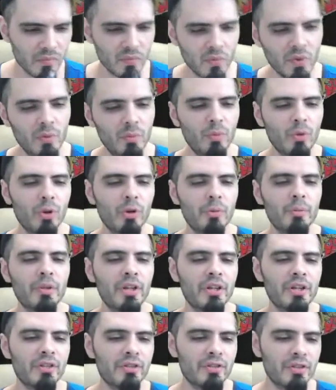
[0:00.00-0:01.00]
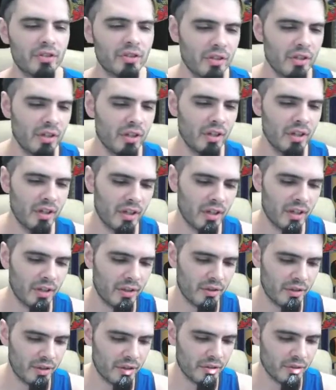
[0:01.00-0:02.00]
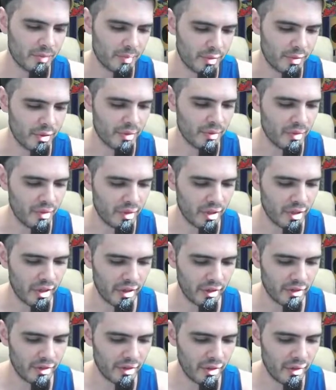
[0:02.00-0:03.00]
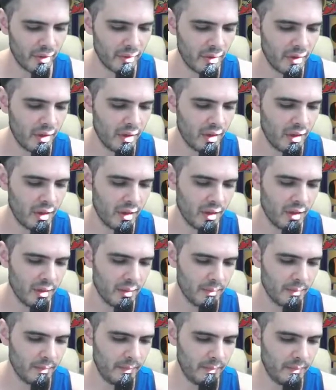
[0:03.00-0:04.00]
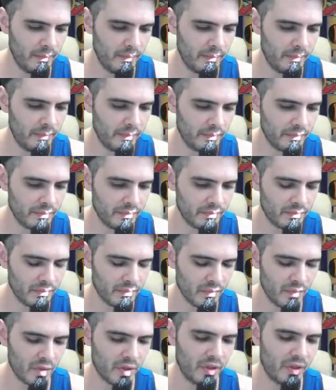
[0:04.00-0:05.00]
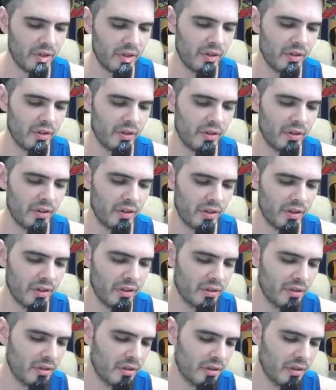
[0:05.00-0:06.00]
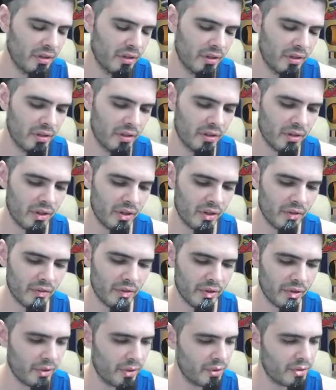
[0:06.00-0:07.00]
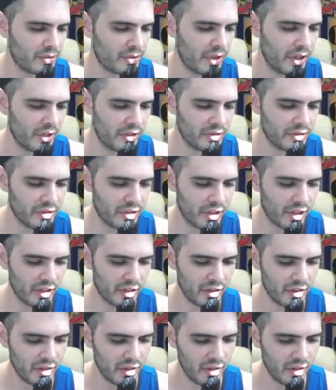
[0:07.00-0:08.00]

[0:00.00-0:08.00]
Morbius. He's a pretty cool character. The art for Ghost Rider's sick.